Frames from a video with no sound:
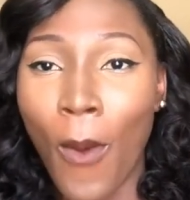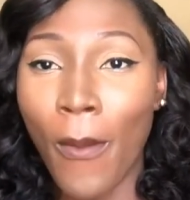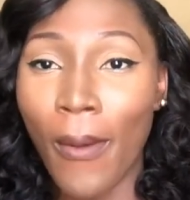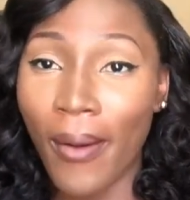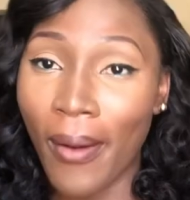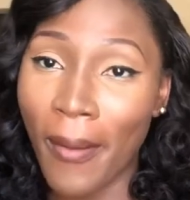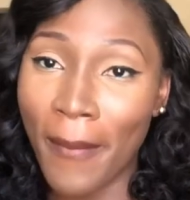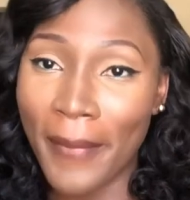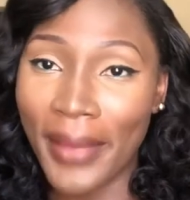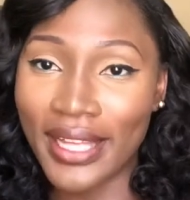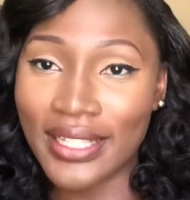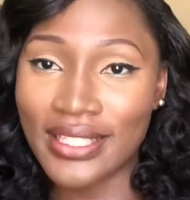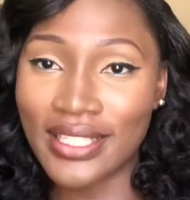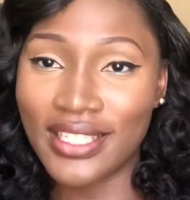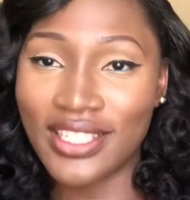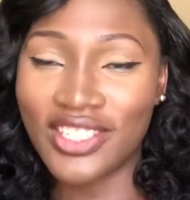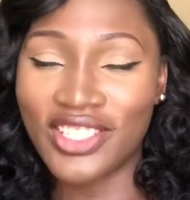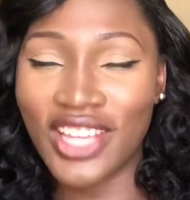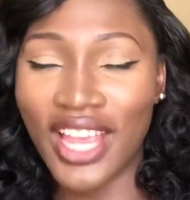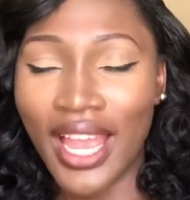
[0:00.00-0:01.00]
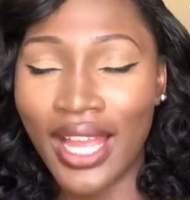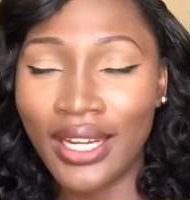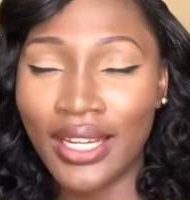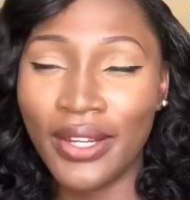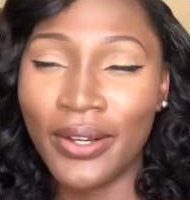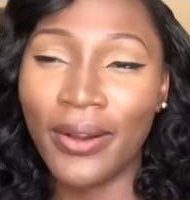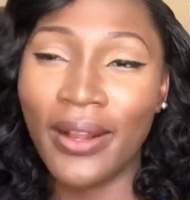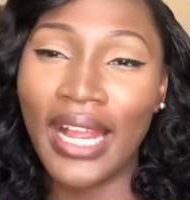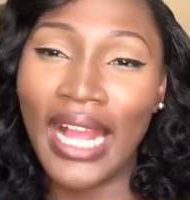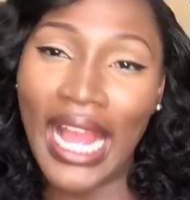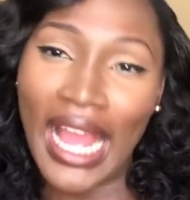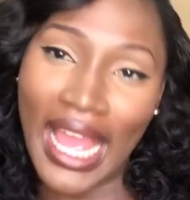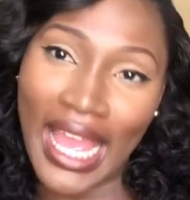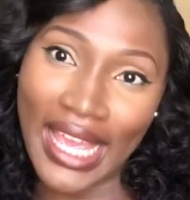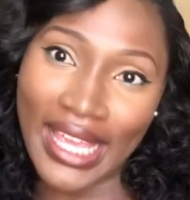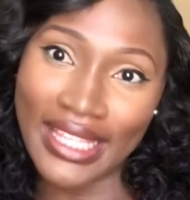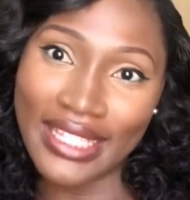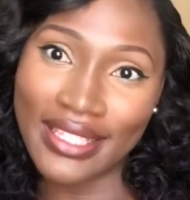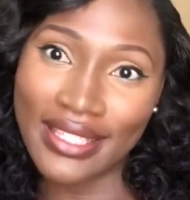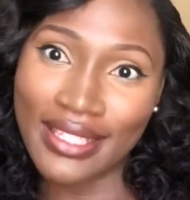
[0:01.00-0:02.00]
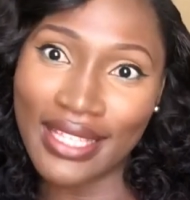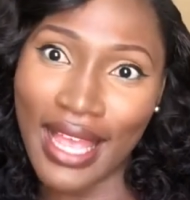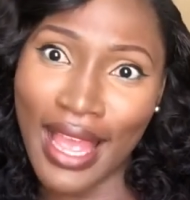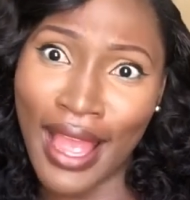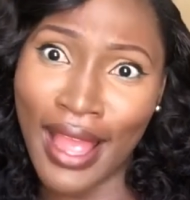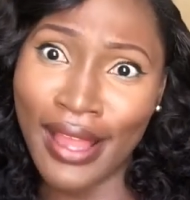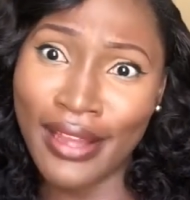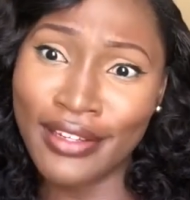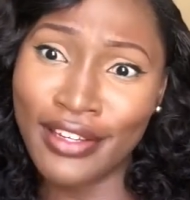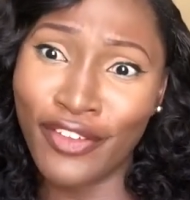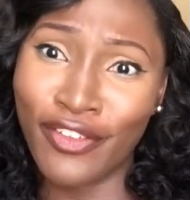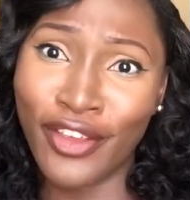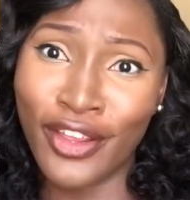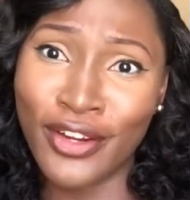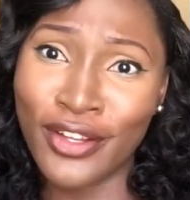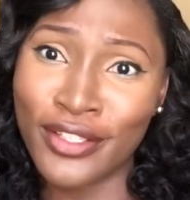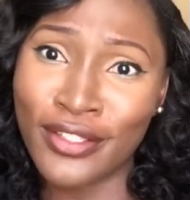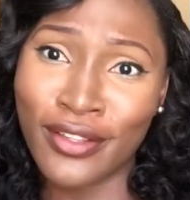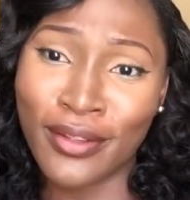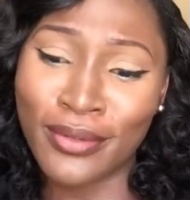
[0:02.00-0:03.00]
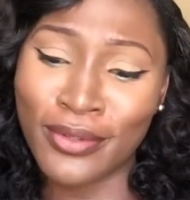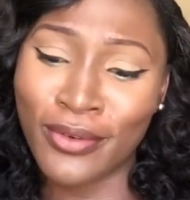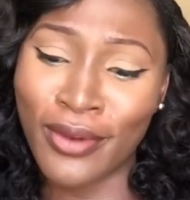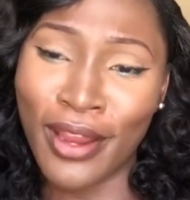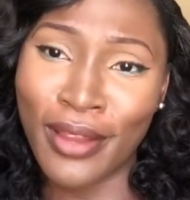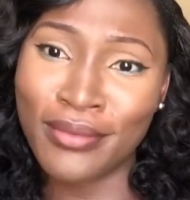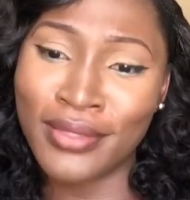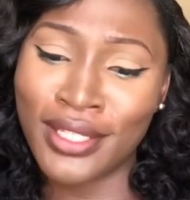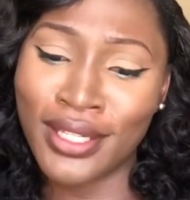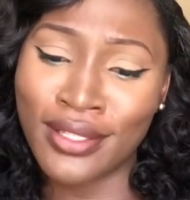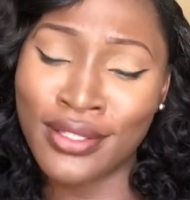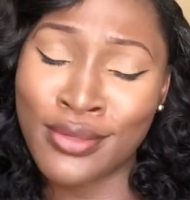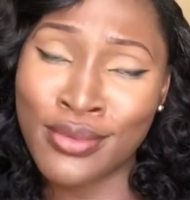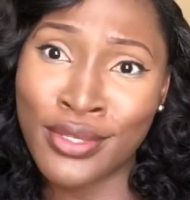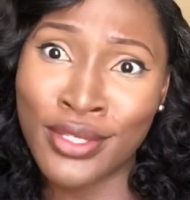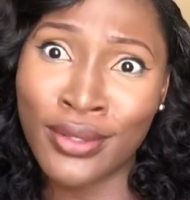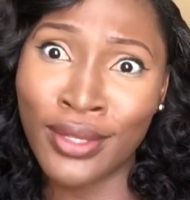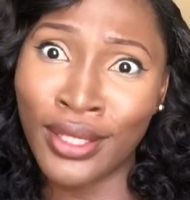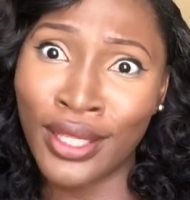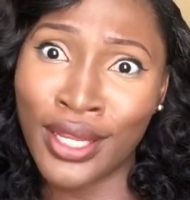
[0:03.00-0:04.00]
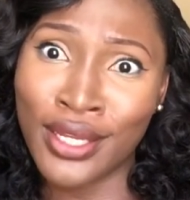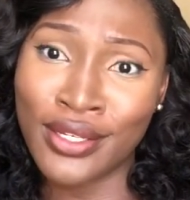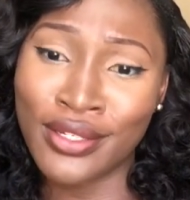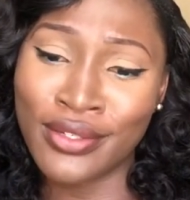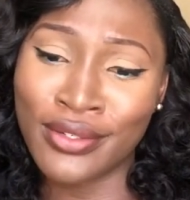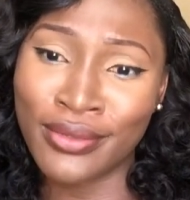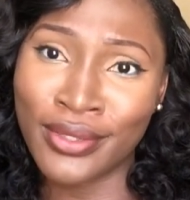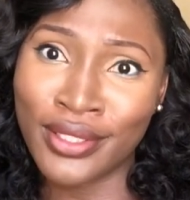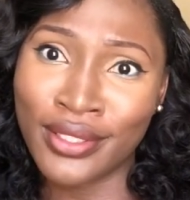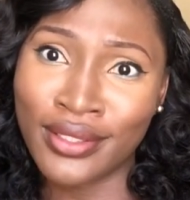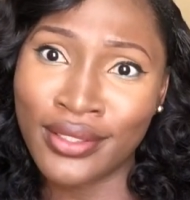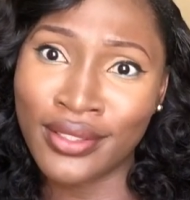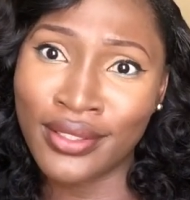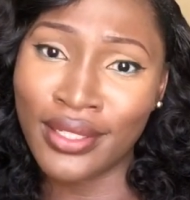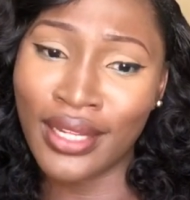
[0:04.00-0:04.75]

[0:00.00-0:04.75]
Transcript: Welcome back to the channel, guys. And if you're not subscribed yet, please, what are you doing?